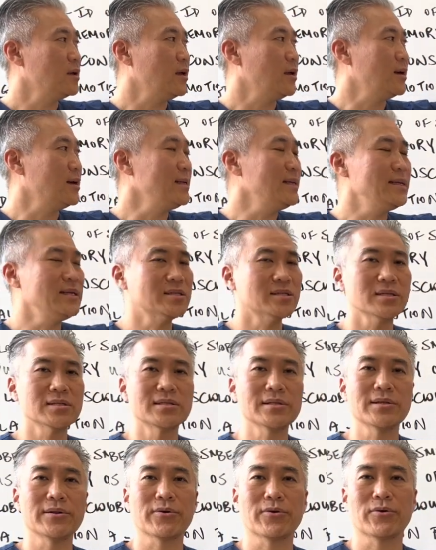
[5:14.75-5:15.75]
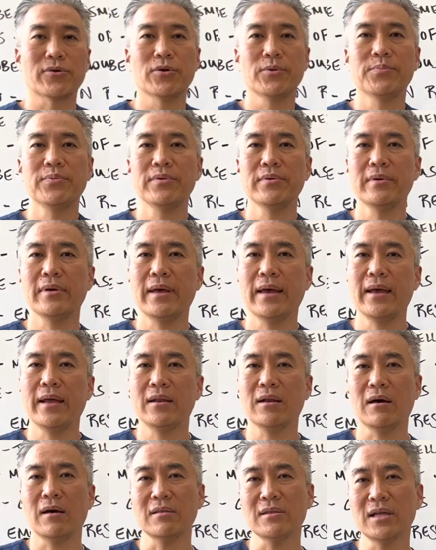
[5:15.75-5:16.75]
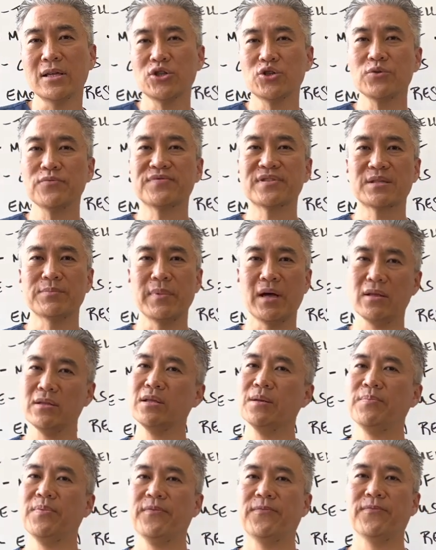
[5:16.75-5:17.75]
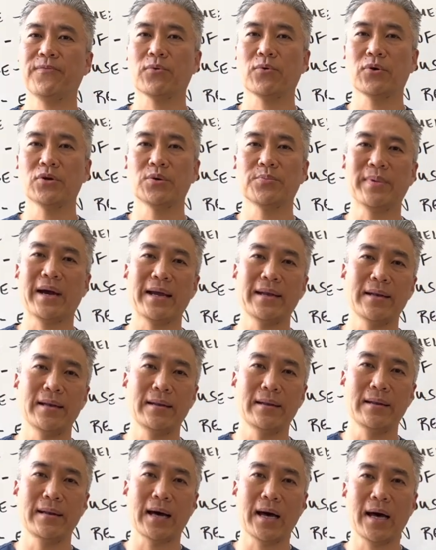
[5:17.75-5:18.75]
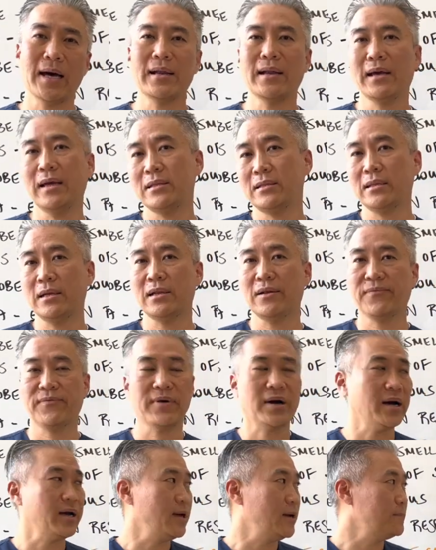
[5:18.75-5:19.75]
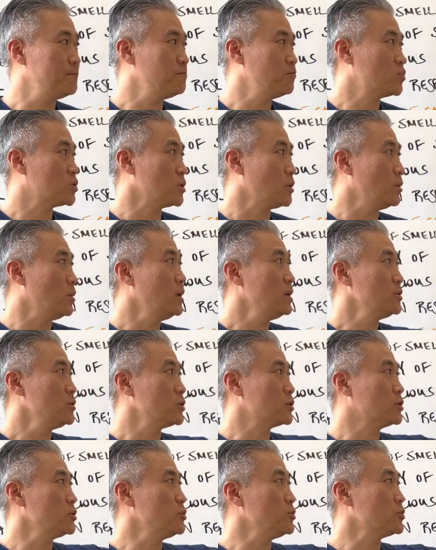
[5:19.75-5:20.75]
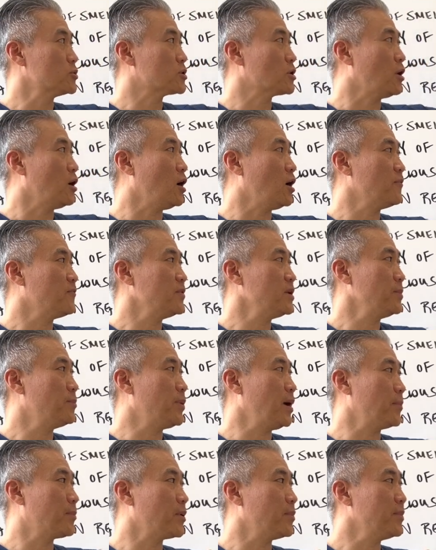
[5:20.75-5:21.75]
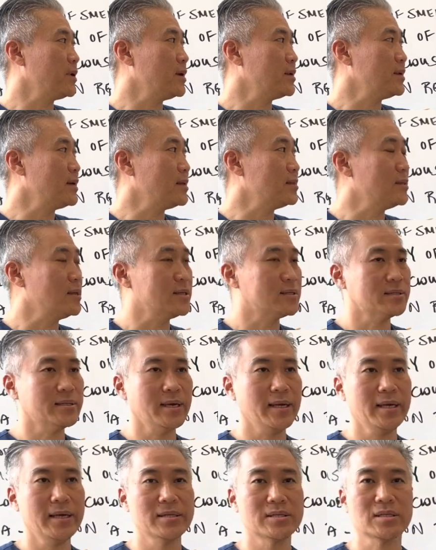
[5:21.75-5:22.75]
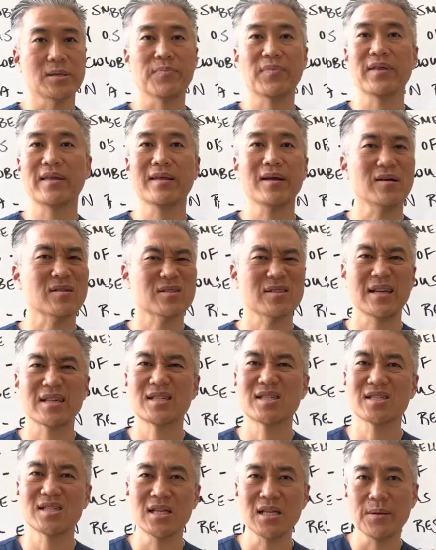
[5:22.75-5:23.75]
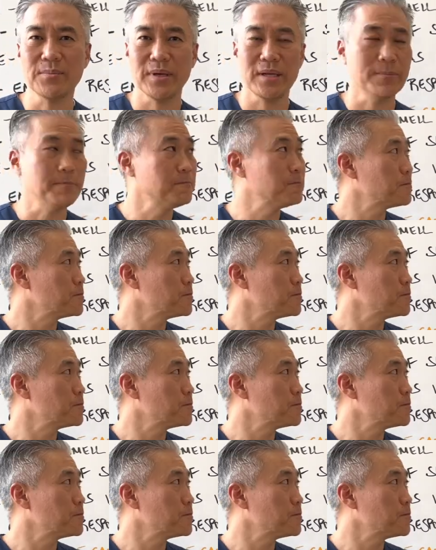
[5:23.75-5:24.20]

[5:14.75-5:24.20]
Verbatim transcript: Anise is an herb, and unless you've smelled it before, you might not identify it. So you can use coffee, peppermint, and let's say something else like cinnamon